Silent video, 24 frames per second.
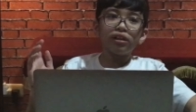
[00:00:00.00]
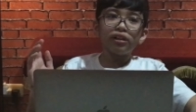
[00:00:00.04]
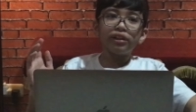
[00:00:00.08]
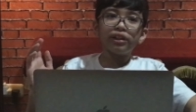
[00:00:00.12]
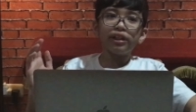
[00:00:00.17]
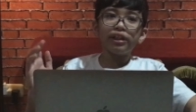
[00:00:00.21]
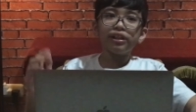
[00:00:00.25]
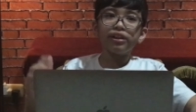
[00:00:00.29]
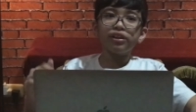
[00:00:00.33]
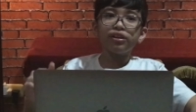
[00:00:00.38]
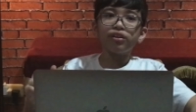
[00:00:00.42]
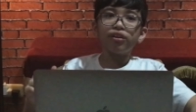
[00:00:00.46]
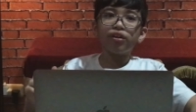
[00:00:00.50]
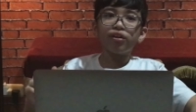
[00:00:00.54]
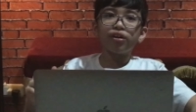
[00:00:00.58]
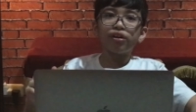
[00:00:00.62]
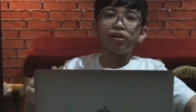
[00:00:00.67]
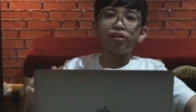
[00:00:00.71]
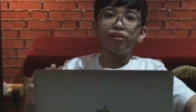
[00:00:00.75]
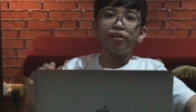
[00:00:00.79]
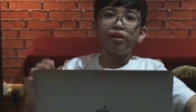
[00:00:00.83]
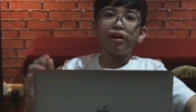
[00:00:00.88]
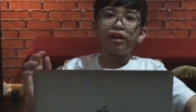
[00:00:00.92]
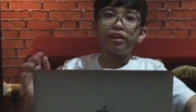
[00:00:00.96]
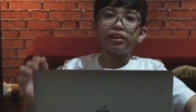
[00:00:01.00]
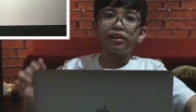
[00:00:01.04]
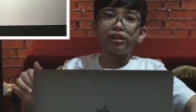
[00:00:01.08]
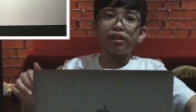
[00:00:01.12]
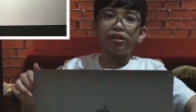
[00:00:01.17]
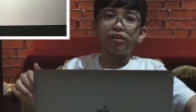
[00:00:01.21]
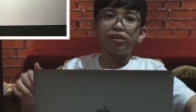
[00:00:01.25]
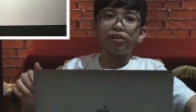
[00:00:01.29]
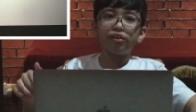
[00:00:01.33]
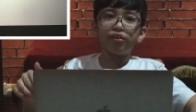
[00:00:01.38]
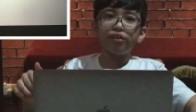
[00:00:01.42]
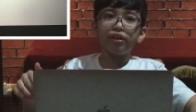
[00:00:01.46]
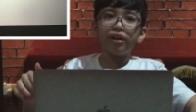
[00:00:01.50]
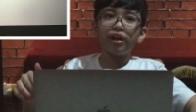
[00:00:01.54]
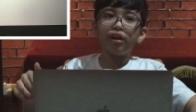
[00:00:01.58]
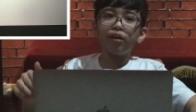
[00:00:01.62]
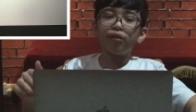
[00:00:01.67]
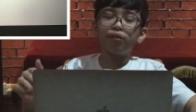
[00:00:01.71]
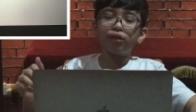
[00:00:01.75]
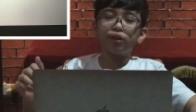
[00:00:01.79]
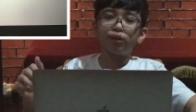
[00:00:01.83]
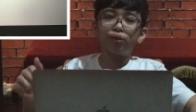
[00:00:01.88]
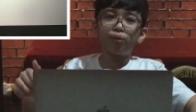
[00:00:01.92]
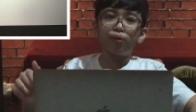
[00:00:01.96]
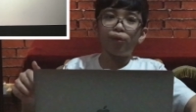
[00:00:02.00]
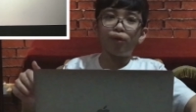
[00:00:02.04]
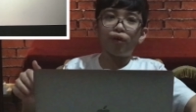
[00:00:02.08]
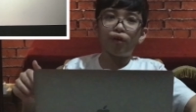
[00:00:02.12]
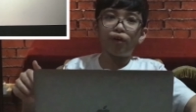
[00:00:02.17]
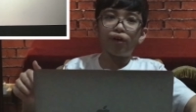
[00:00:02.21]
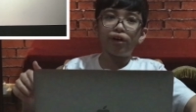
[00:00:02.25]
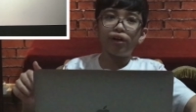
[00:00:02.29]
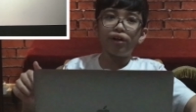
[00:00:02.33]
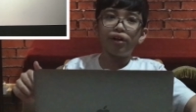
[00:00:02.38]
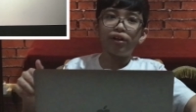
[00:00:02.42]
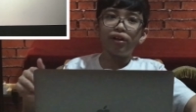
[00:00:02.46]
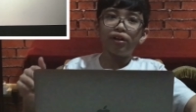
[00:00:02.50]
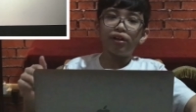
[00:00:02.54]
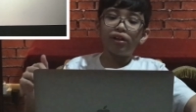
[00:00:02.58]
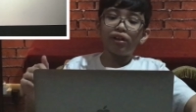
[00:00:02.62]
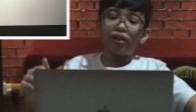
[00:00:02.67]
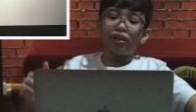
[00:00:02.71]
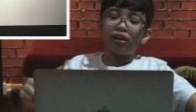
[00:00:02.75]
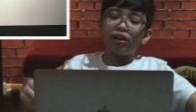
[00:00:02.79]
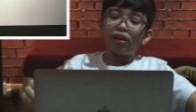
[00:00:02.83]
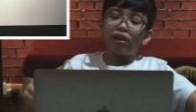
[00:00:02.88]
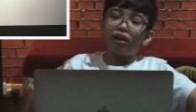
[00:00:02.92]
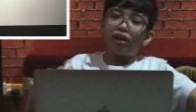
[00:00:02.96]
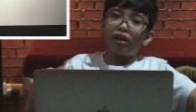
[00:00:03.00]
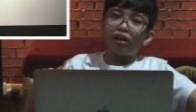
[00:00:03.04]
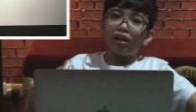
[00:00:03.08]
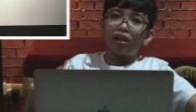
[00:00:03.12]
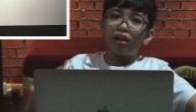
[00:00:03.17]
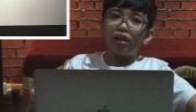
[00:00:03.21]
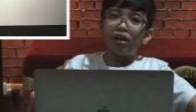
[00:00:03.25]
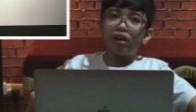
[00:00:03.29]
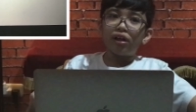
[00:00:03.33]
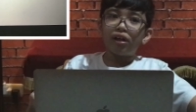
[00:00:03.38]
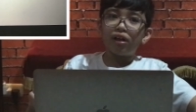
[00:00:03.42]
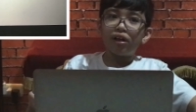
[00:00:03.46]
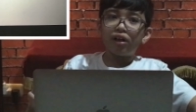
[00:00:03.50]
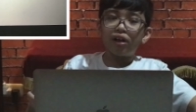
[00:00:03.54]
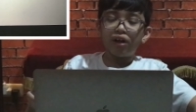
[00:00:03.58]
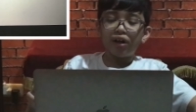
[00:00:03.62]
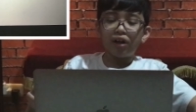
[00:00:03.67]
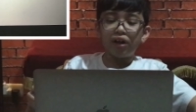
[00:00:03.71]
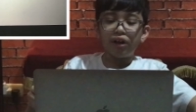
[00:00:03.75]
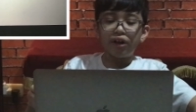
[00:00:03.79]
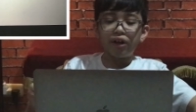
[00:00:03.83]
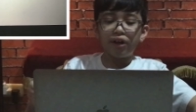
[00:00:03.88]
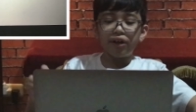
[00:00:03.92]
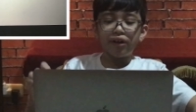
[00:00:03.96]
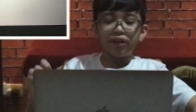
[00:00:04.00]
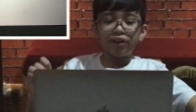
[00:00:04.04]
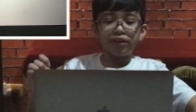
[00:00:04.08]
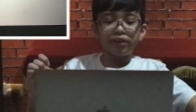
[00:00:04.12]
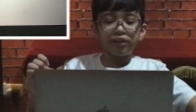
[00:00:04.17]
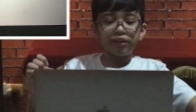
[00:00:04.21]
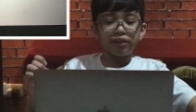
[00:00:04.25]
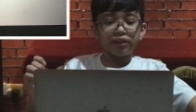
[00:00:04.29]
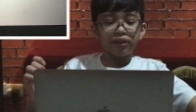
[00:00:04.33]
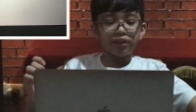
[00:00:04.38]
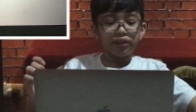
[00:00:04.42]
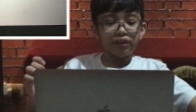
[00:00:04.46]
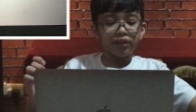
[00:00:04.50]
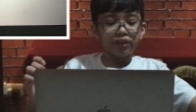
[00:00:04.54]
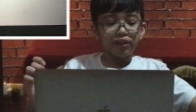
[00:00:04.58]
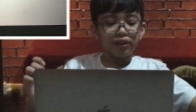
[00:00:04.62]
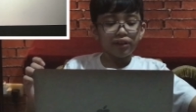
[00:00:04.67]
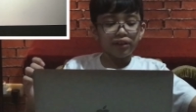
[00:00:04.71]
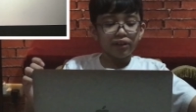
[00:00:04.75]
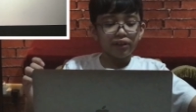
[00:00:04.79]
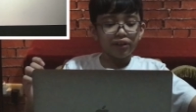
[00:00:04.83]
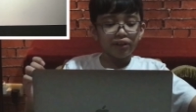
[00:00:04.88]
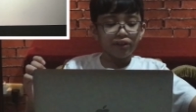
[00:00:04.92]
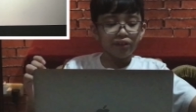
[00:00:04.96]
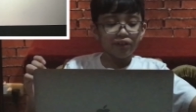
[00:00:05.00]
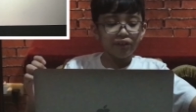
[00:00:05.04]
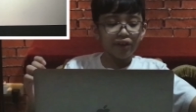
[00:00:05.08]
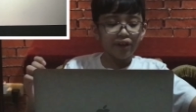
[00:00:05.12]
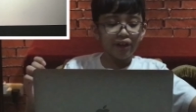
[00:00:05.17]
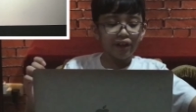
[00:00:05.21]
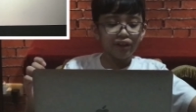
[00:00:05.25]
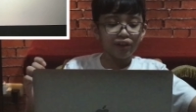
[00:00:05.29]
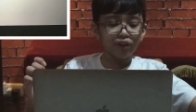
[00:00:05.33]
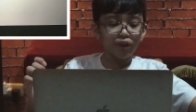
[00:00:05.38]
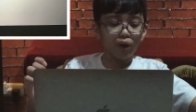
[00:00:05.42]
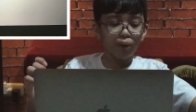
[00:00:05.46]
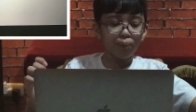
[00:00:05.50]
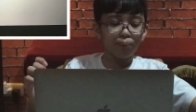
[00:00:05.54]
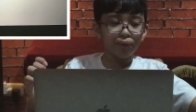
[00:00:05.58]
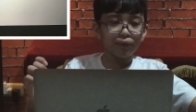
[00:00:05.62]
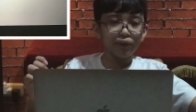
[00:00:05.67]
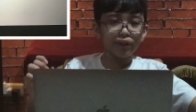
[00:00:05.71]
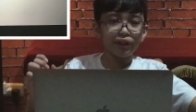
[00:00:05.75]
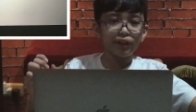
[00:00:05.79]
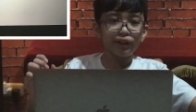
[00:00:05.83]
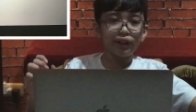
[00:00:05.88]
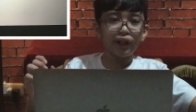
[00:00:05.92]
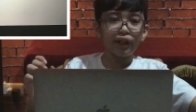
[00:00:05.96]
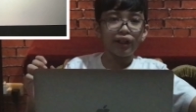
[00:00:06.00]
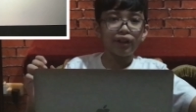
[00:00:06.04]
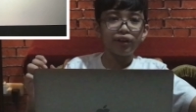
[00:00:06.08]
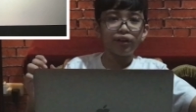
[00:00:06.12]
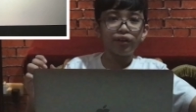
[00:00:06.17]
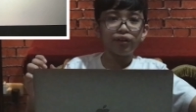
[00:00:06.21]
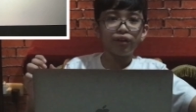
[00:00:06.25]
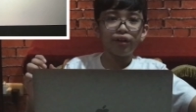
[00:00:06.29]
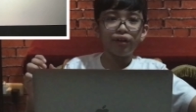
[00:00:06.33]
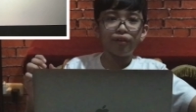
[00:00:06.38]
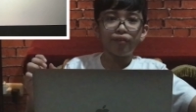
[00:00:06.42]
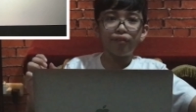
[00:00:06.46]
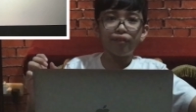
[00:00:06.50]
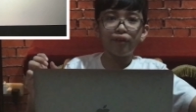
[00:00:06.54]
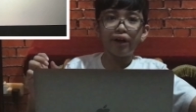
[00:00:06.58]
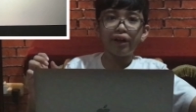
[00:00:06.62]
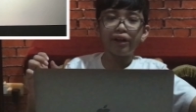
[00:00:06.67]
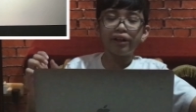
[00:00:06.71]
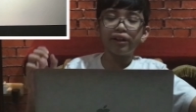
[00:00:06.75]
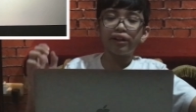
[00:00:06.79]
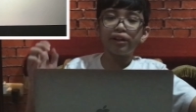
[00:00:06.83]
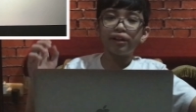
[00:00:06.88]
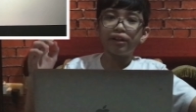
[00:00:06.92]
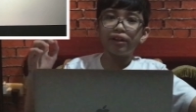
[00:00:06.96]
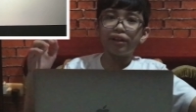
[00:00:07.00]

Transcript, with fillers: since North Korea and South Korea was war, uh, Grace Hopper decided to invent